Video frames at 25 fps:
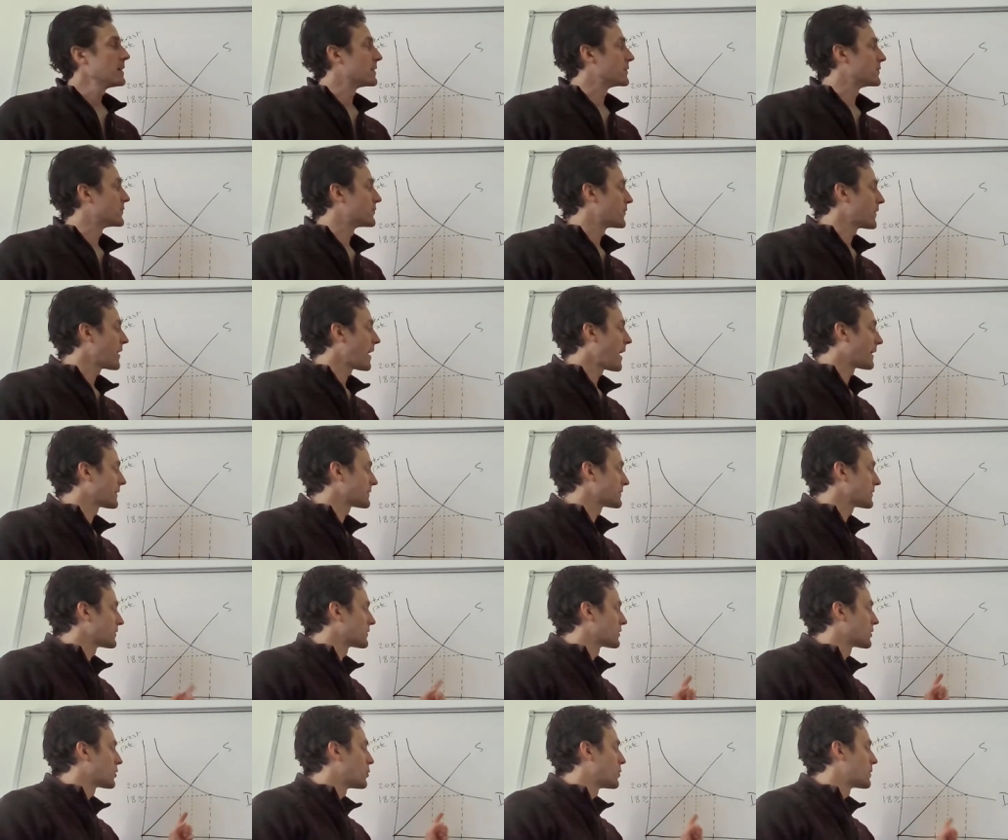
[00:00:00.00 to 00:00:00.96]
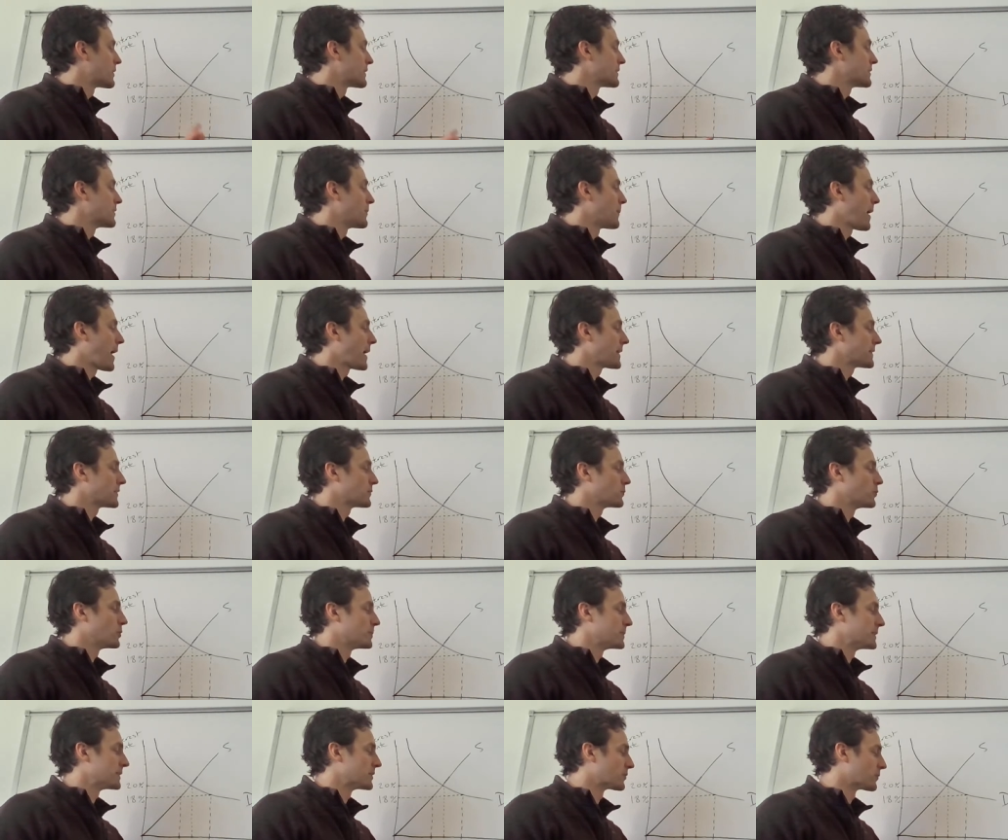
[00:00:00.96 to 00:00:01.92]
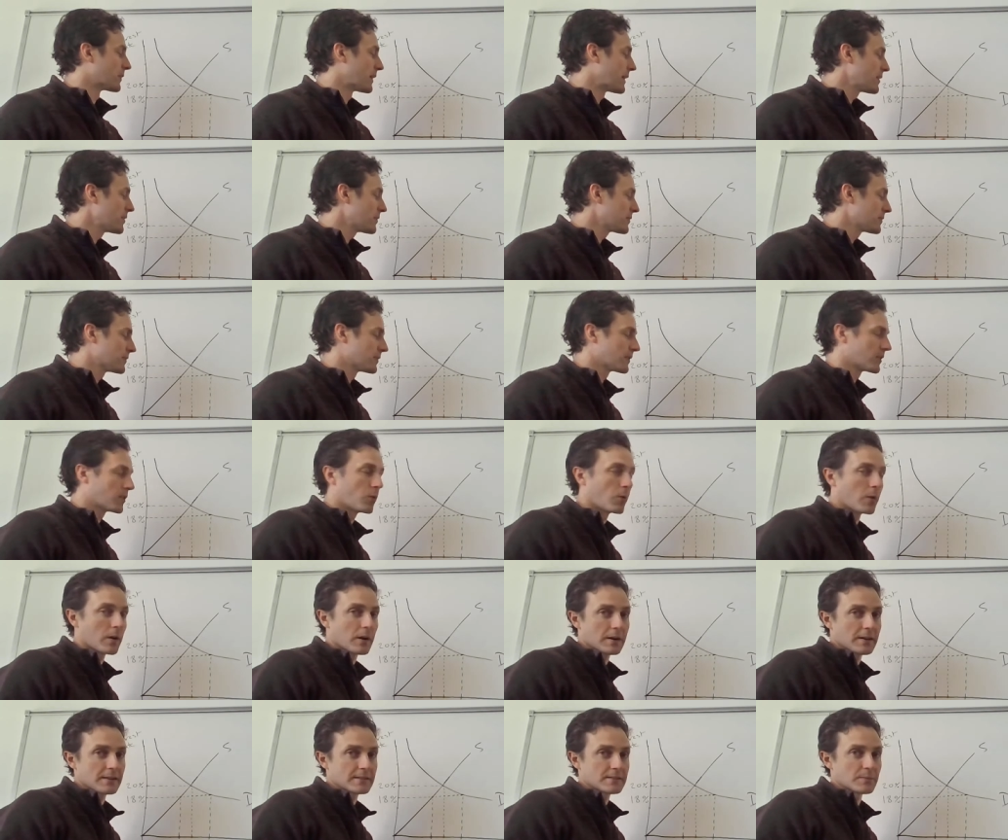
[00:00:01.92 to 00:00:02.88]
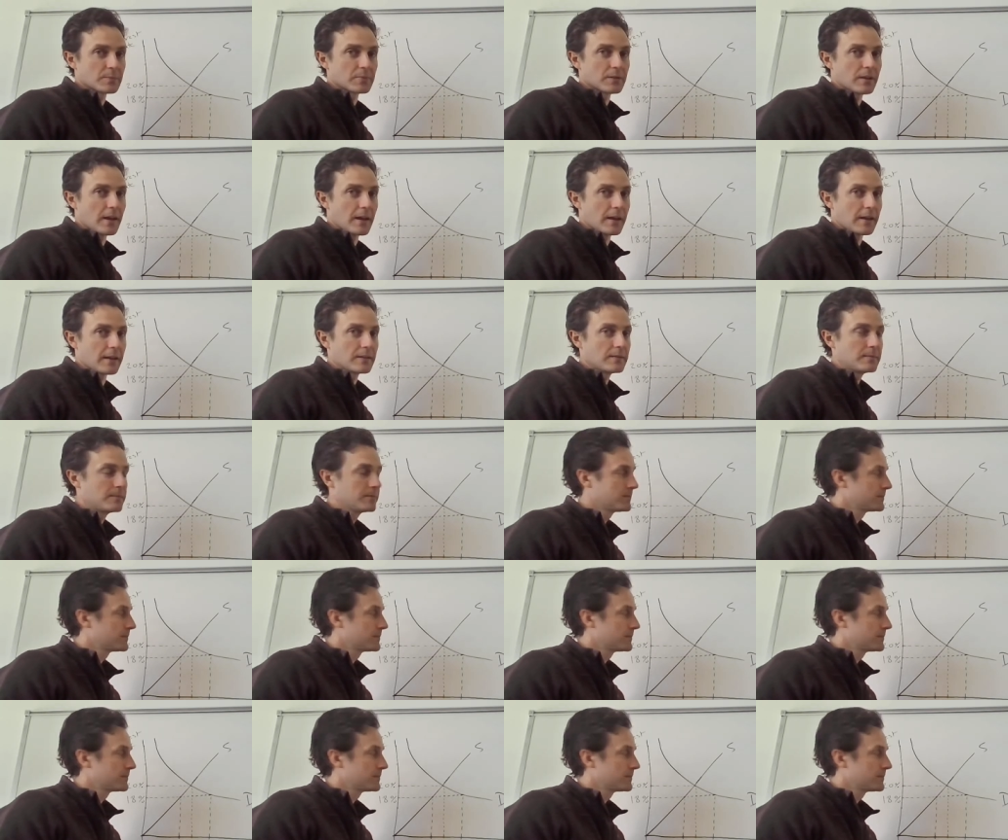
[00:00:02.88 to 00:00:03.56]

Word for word: In fact, the quantity demanded will be greater than the quantity supplied.